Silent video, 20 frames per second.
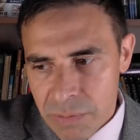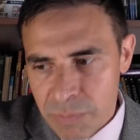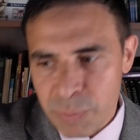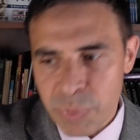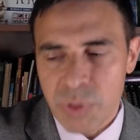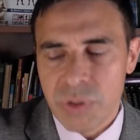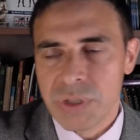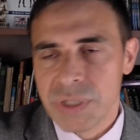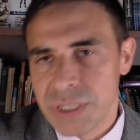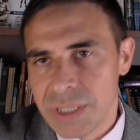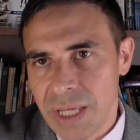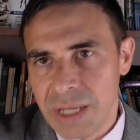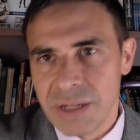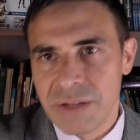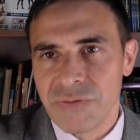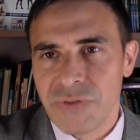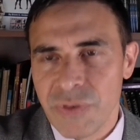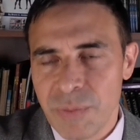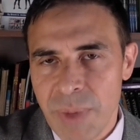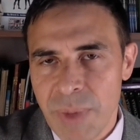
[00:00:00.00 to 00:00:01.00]
push that
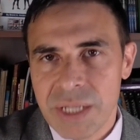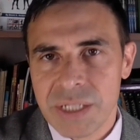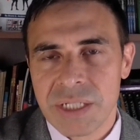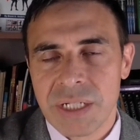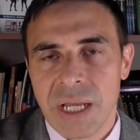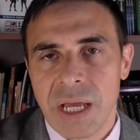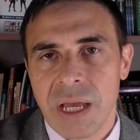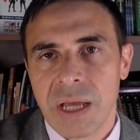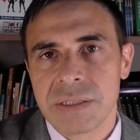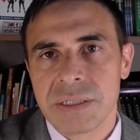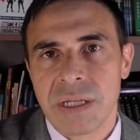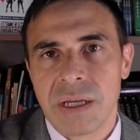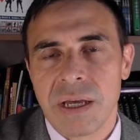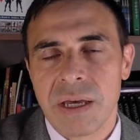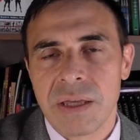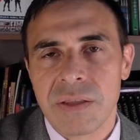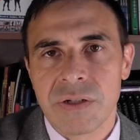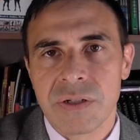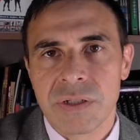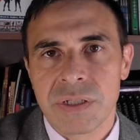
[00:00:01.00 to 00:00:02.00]
information out to
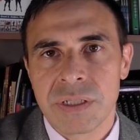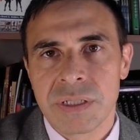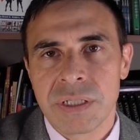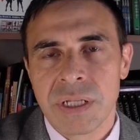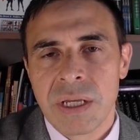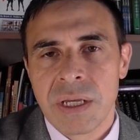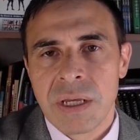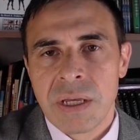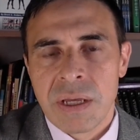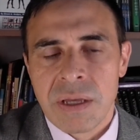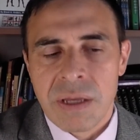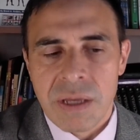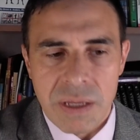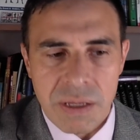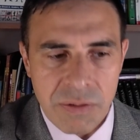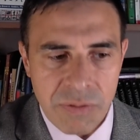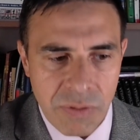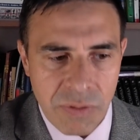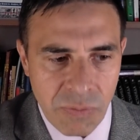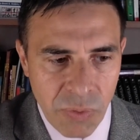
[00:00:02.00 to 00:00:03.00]
others
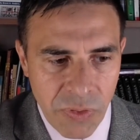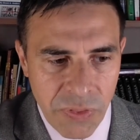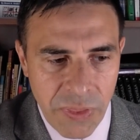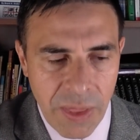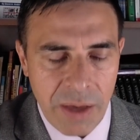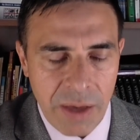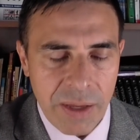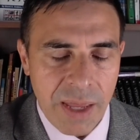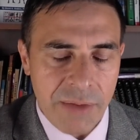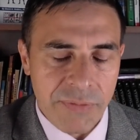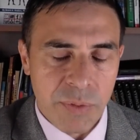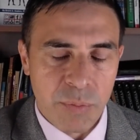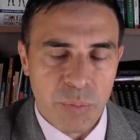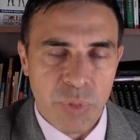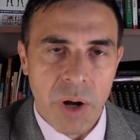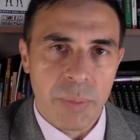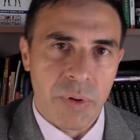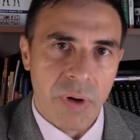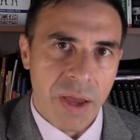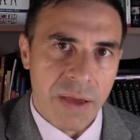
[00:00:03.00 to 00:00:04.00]
without having
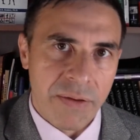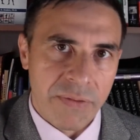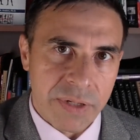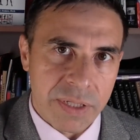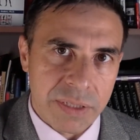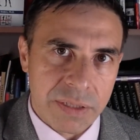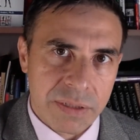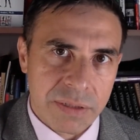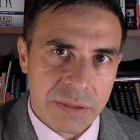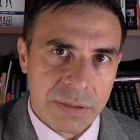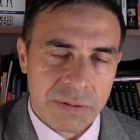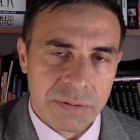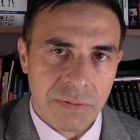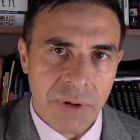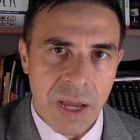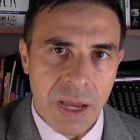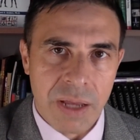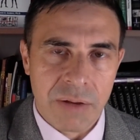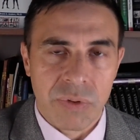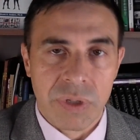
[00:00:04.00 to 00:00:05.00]
proper evidence, right?